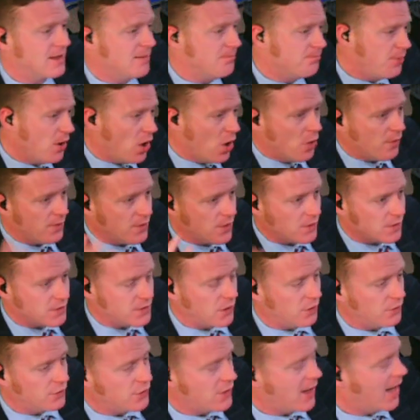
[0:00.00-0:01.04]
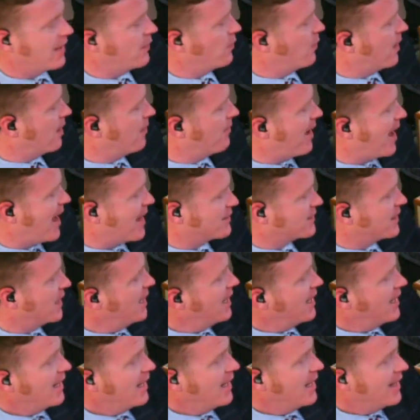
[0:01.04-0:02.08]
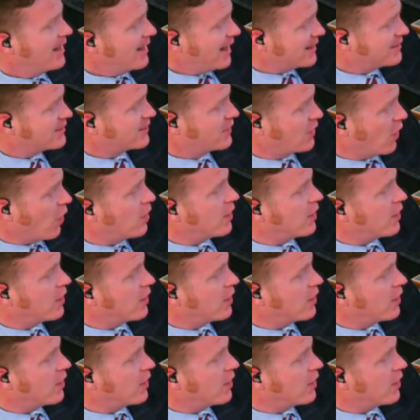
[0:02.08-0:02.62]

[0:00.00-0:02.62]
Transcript: and then boom, you were told you had to wear a mask. That